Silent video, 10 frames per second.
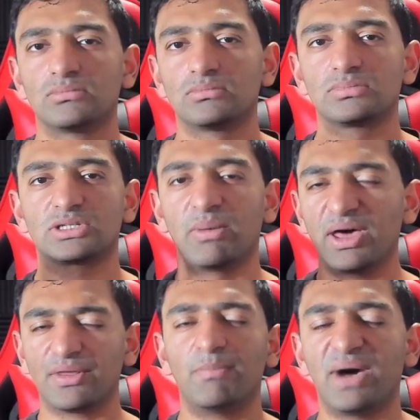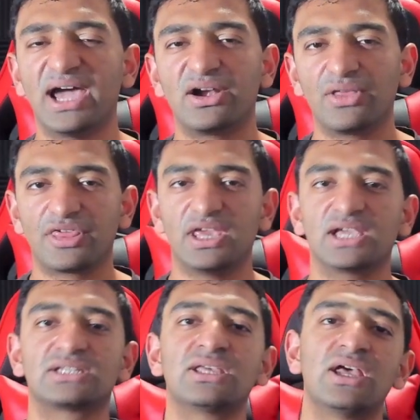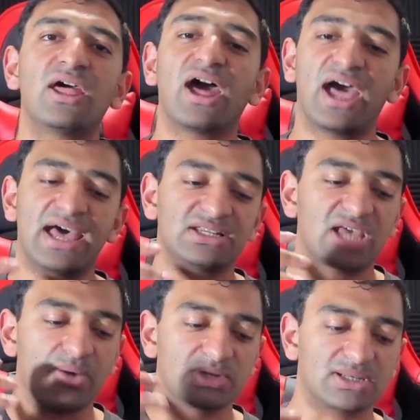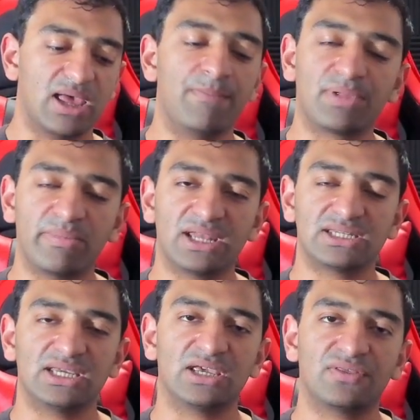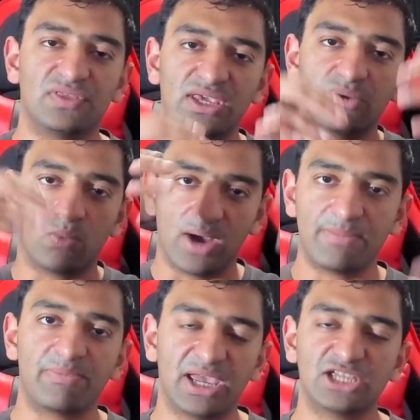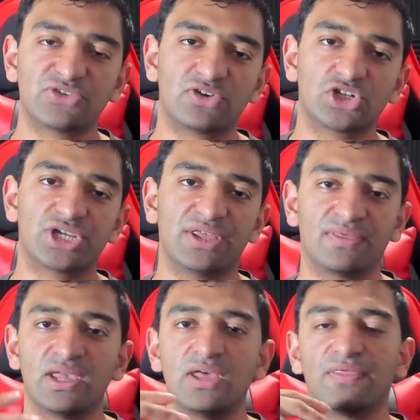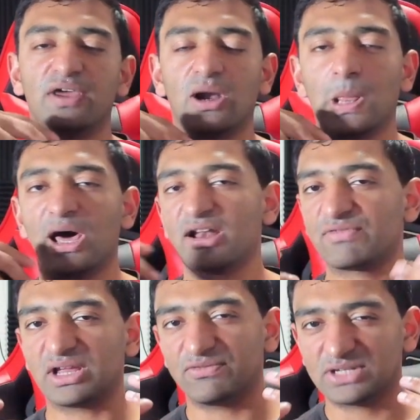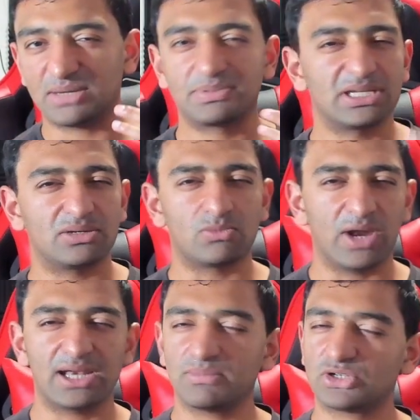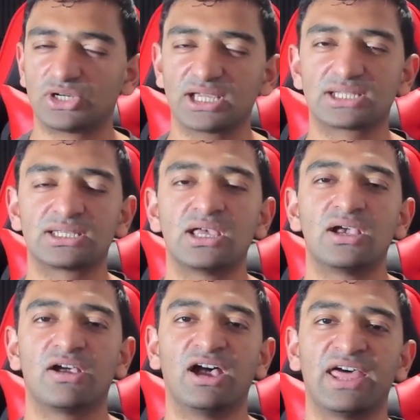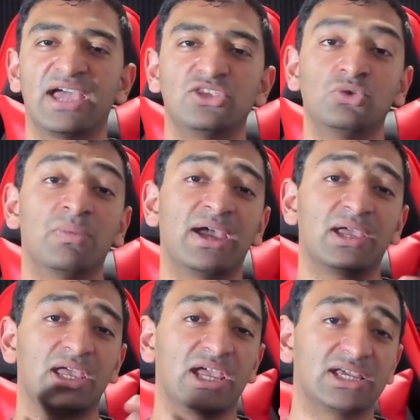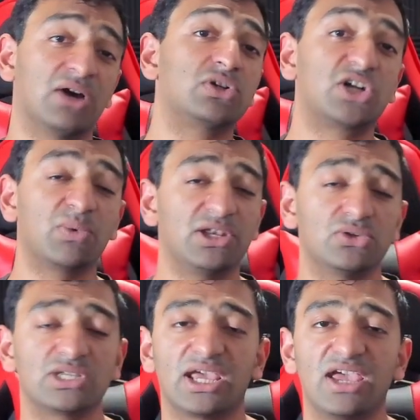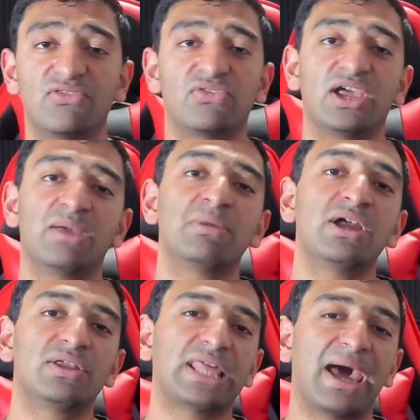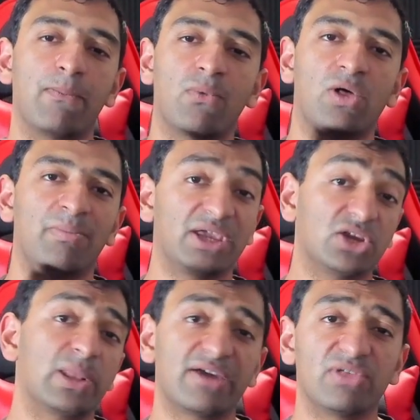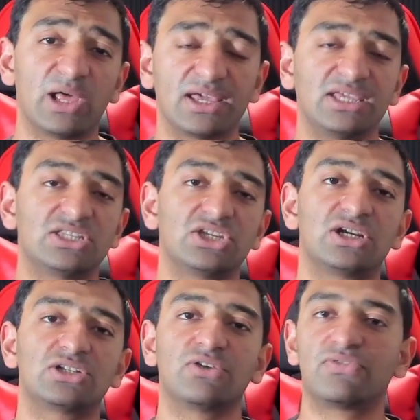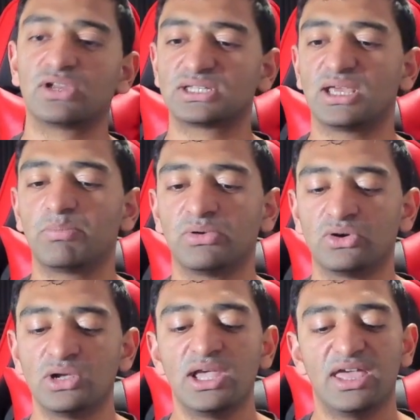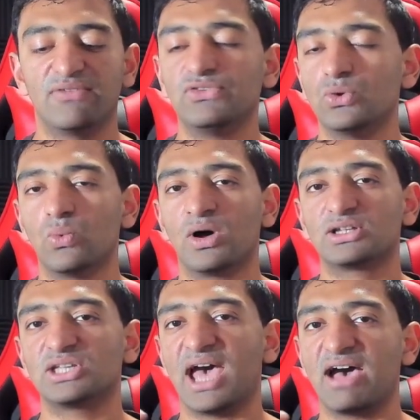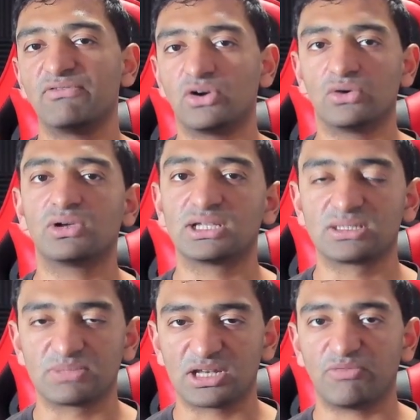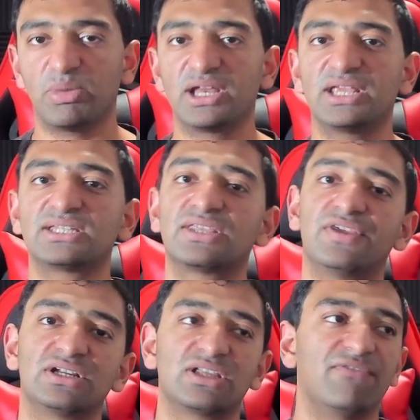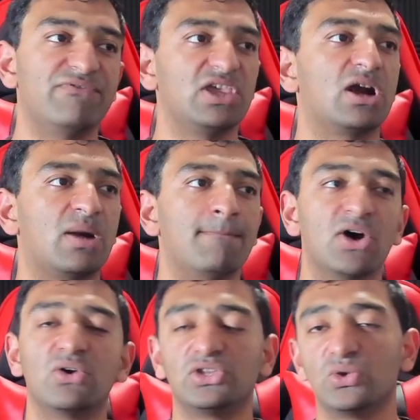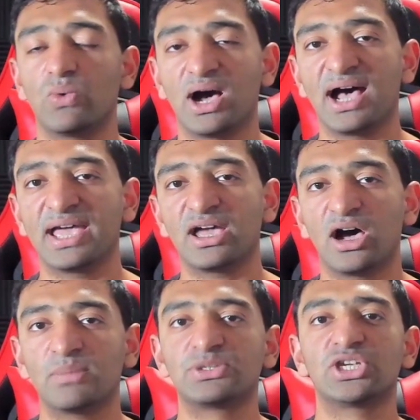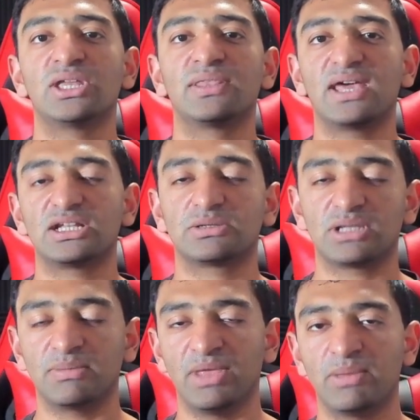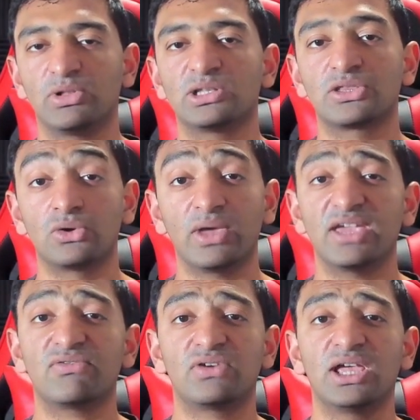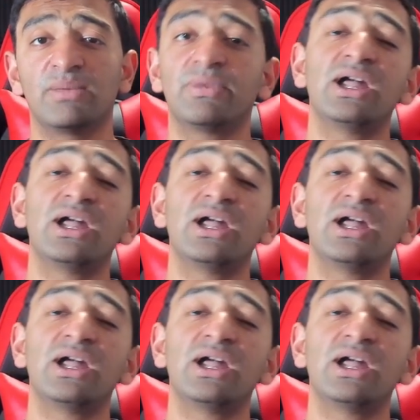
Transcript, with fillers: Some other minor things, as I was implementing the web page version, there are a lot of kind of tips and random tricks that you might encounter when using A-Frame that will make your life a lot easier. So for example, if you want to have your own custom set of buttons, there's a VR mode UI option that is enabled through A-Frame.